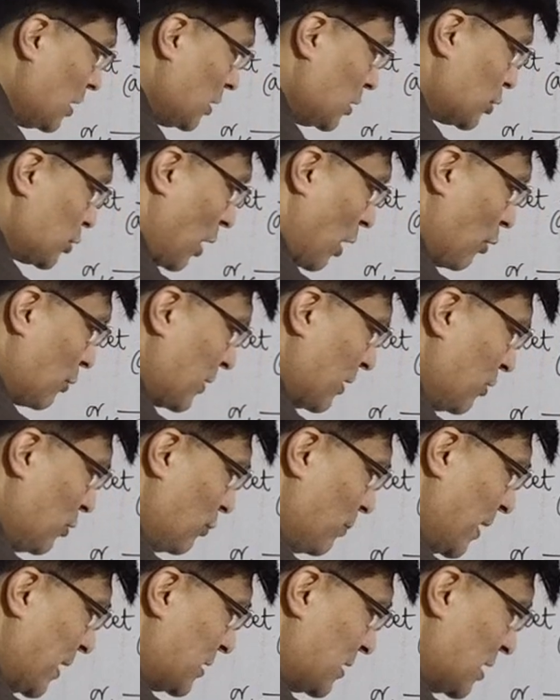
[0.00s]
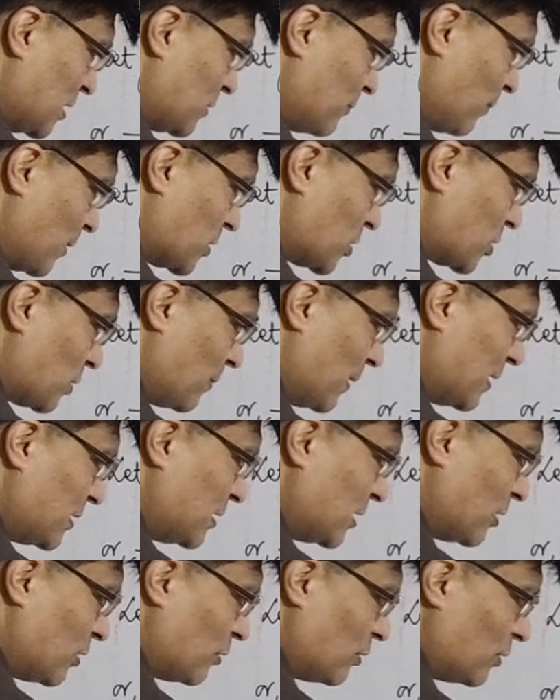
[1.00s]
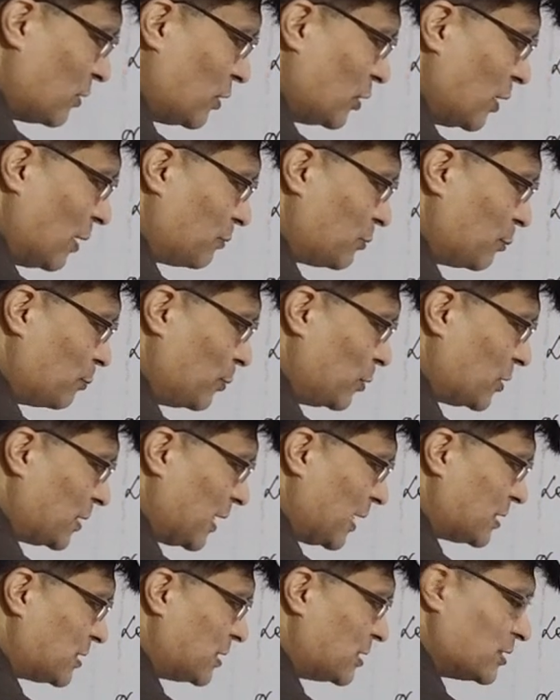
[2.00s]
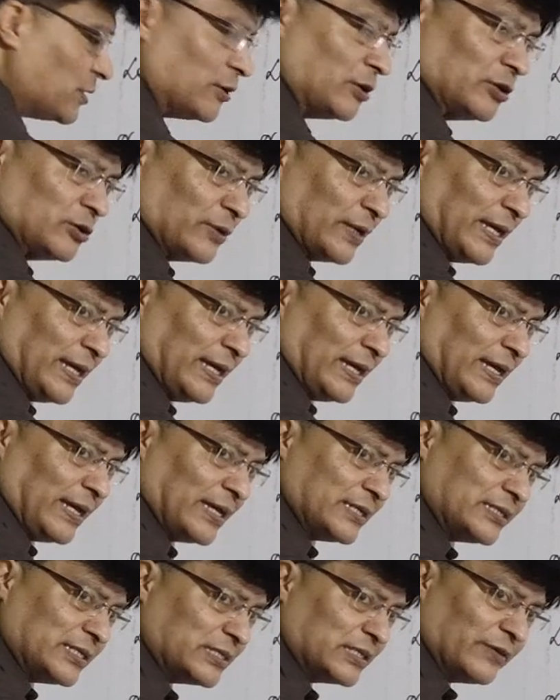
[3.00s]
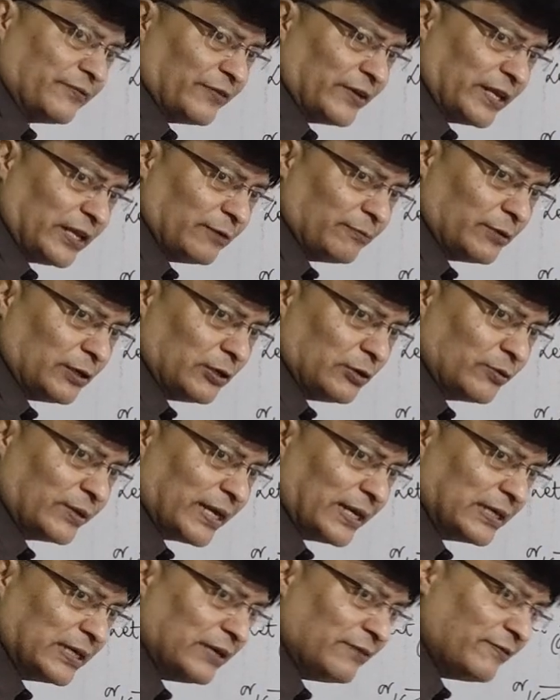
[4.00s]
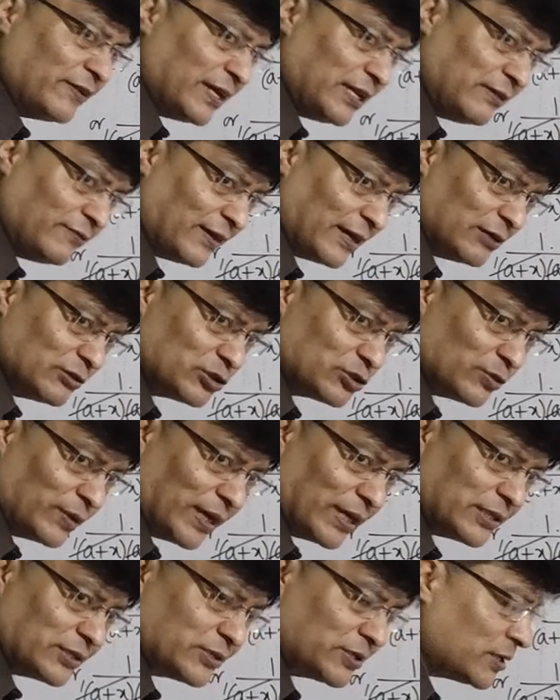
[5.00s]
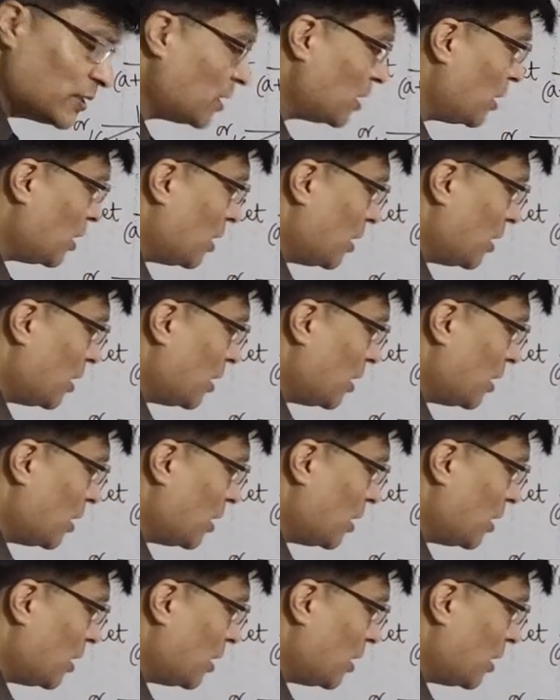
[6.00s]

So how can you make this first term as 0? You have to put x is equal to a. X is the variable. You can give any values to x.